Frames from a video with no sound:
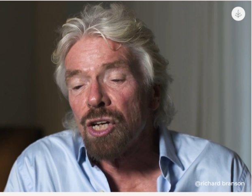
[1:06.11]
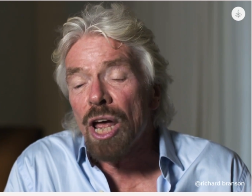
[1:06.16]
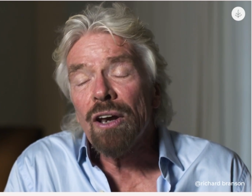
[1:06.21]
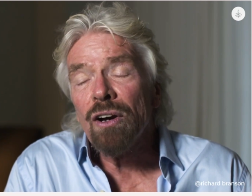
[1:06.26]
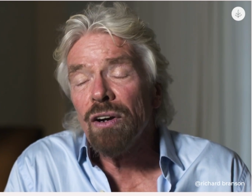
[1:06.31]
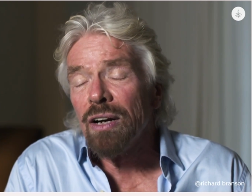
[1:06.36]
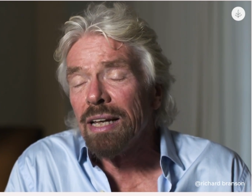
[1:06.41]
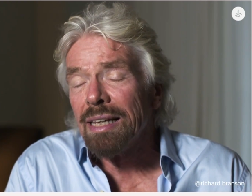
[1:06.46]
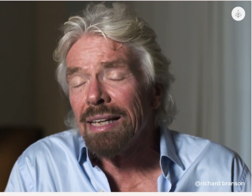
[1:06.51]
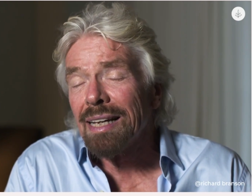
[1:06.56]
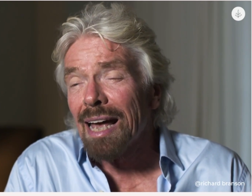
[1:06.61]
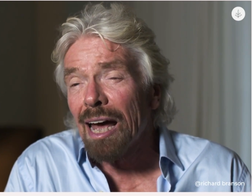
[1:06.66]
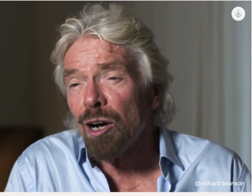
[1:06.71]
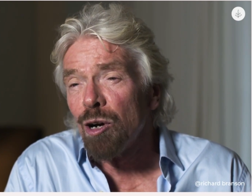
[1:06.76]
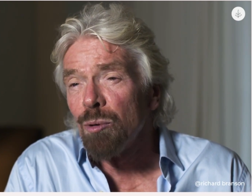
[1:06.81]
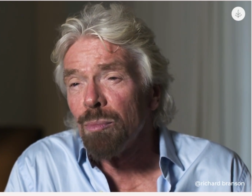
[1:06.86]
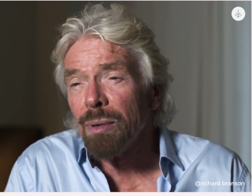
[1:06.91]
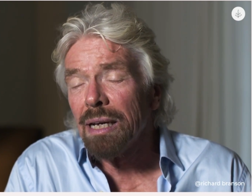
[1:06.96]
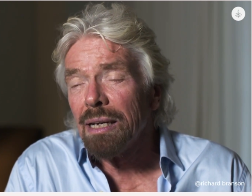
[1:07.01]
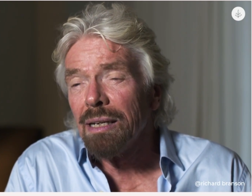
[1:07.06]
Richard
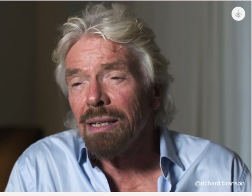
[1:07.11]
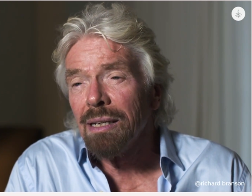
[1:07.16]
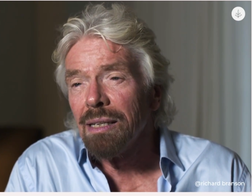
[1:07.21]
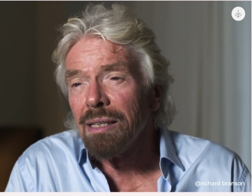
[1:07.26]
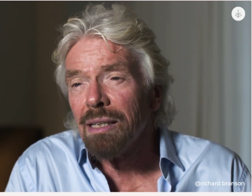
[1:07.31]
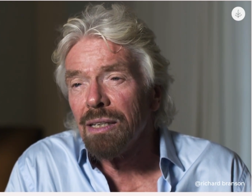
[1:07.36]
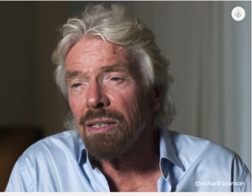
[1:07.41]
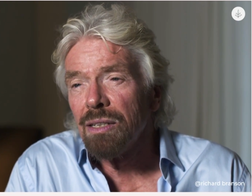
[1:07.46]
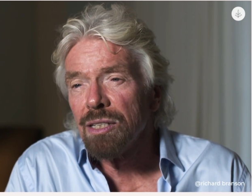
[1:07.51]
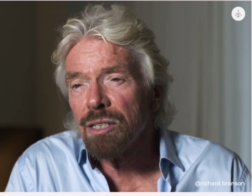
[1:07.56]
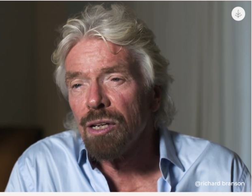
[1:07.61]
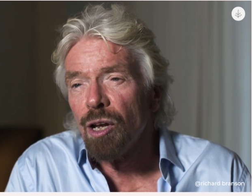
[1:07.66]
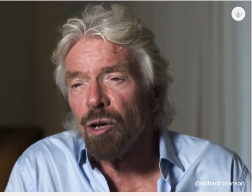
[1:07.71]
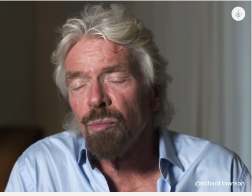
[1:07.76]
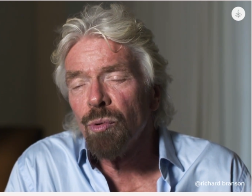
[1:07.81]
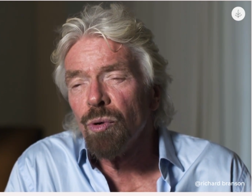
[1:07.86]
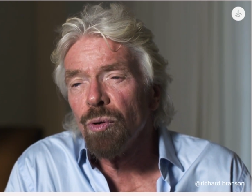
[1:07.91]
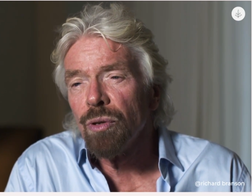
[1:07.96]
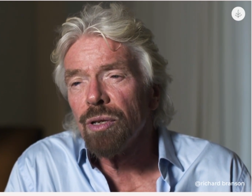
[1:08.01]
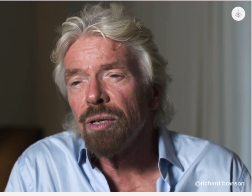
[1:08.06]
Branson, founder of the
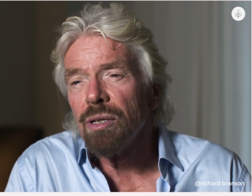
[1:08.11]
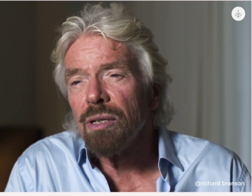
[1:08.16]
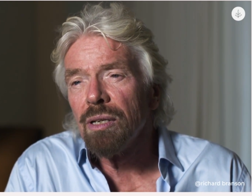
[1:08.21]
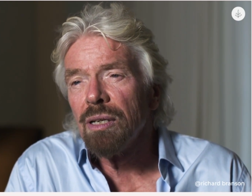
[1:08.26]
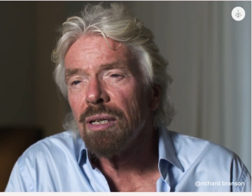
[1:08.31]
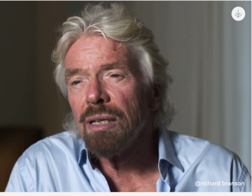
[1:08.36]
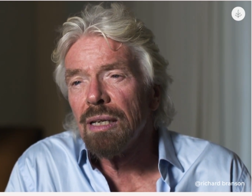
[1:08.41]
Virgin Group,